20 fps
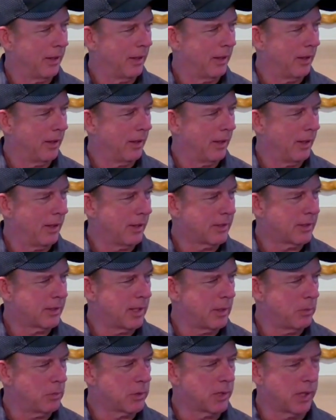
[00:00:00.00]
It
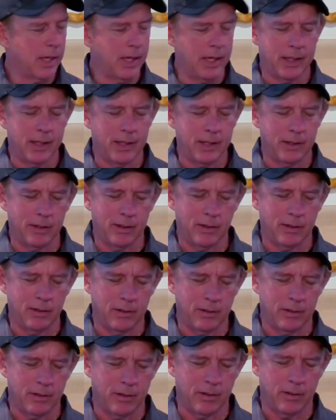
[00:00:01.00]
seems like
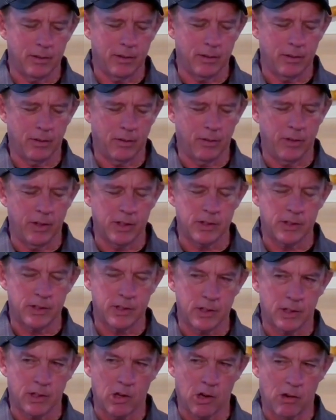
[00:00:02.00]
this
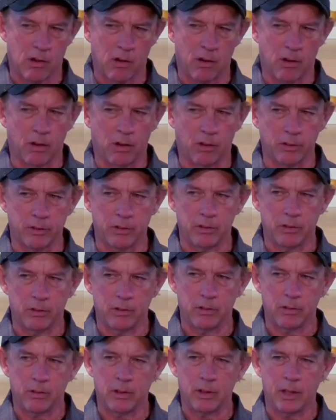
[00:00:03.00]
call
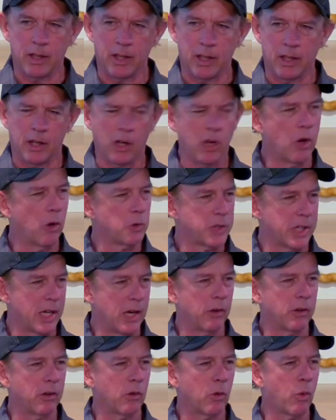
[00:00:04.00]
it goes
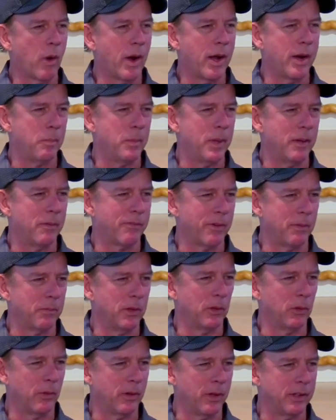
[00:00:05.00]
out quite a bit from the
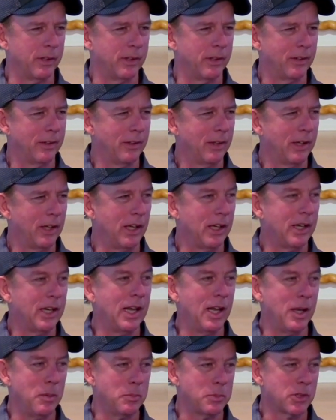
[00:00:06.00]
Lord. He
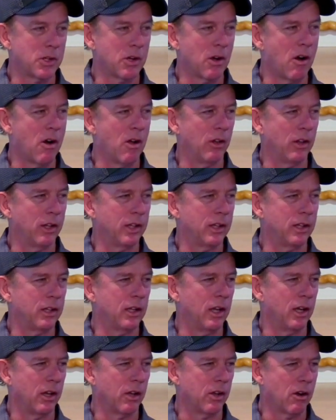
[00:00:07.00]
keeps calling
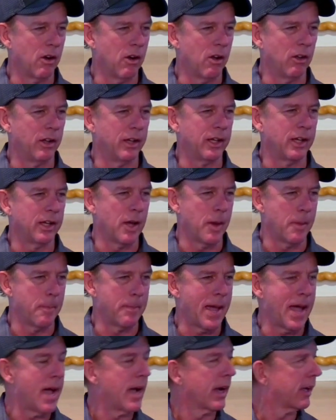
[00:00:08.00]
and calling, come
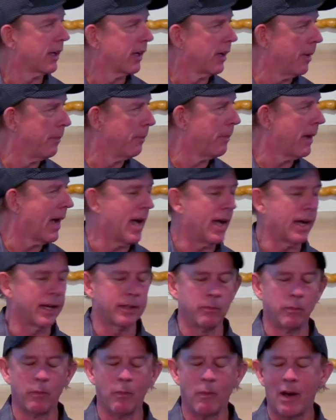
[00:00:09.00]
back, come back.
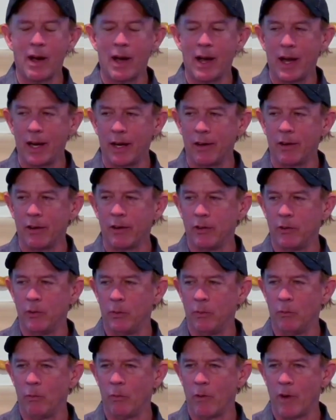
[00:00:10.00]
Why are you
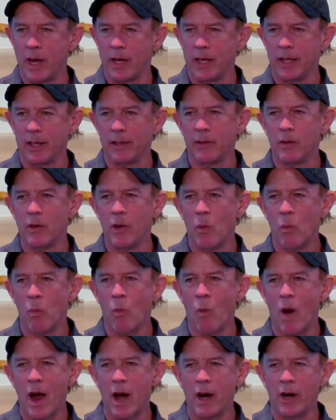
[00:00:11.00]
running?
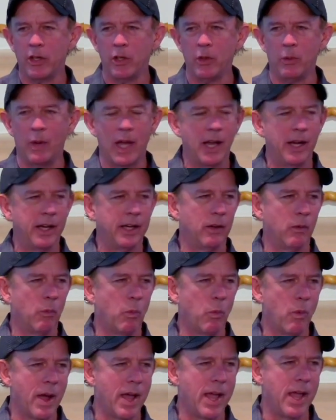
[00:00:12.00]
Why are you heading
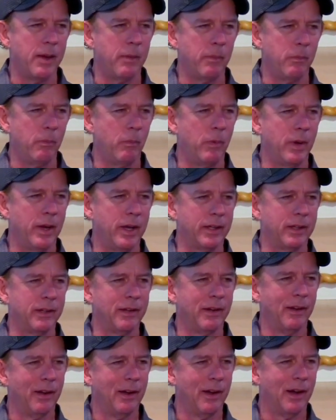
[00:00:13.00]
away when
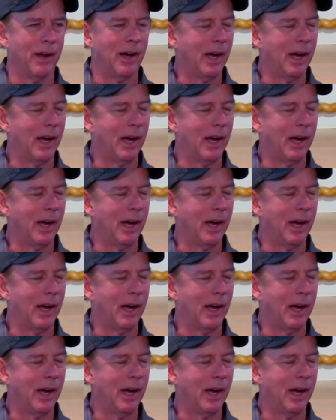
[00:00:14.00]
I